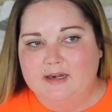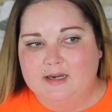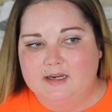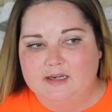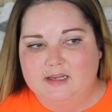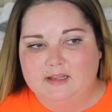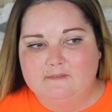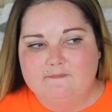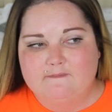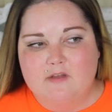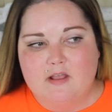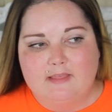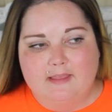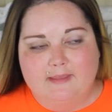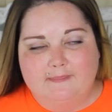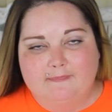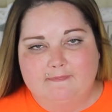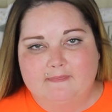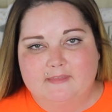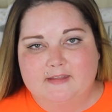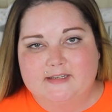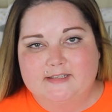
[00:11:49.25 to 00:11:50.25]
and he felt
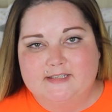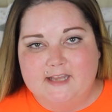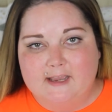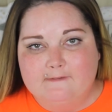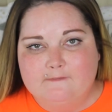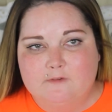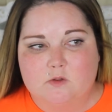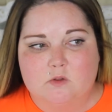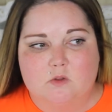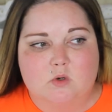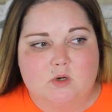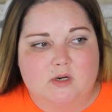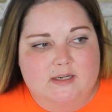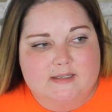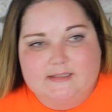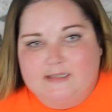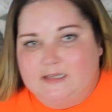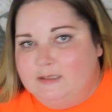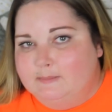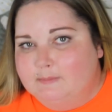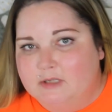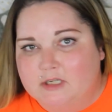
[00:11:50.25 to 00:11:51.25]
like the devil or a
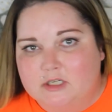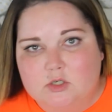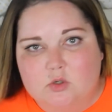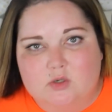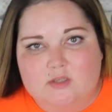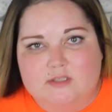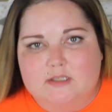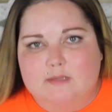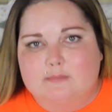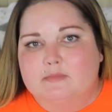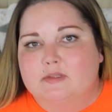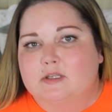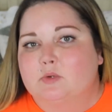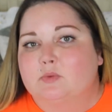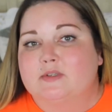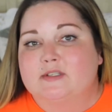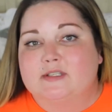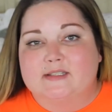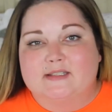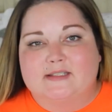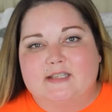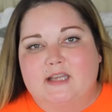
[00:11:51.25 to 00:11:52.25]
demon or something
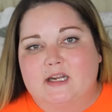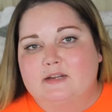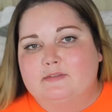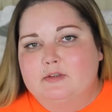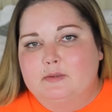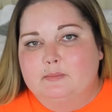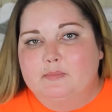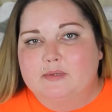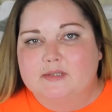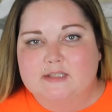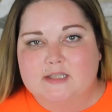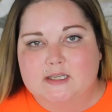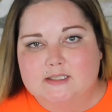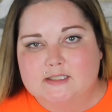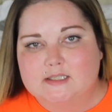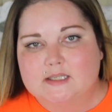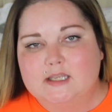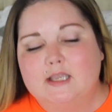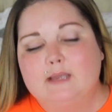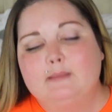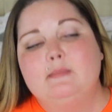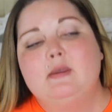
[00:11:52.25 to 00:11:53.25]
was inside of him possessing
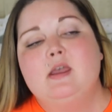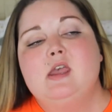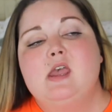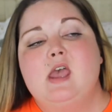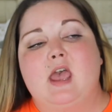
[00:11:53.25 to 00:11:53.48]
him,